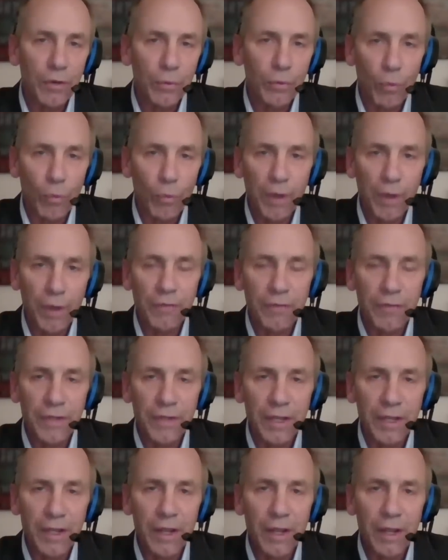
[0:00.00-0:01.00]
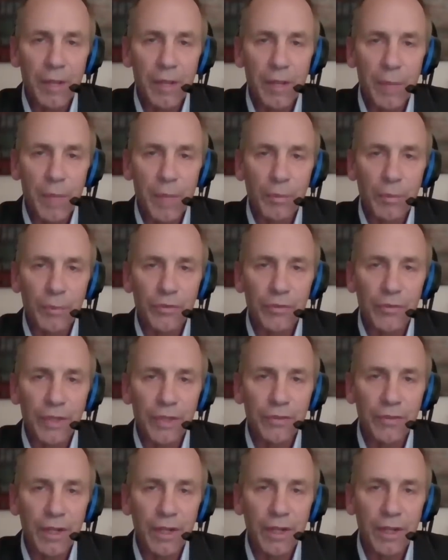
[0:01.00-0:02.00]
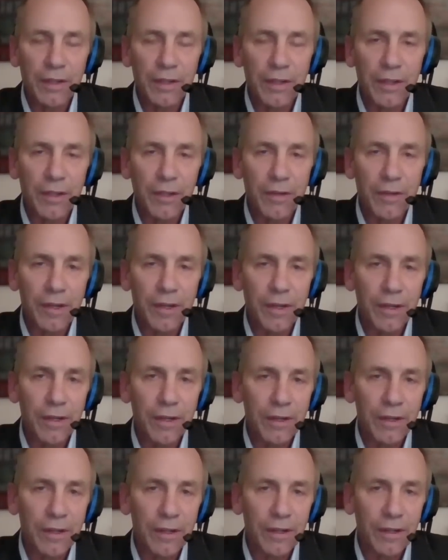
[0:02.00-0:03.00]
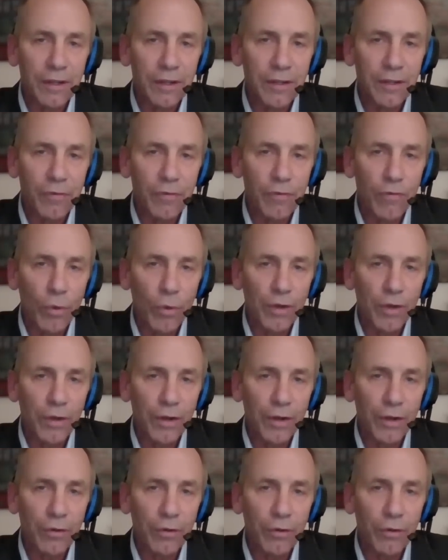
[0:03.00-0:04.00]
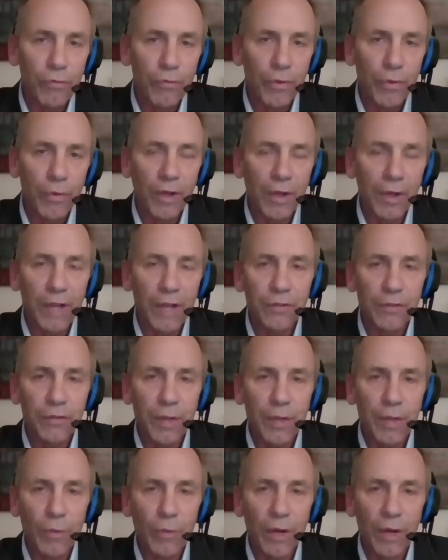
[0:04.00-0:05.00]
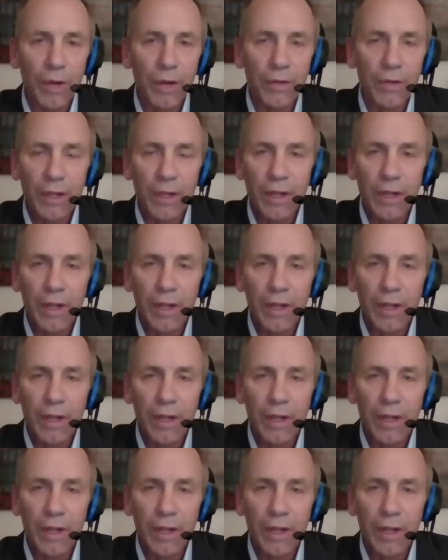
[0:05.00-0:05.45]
We're one of the member states that in, in uh, invoked Article Four the last time around.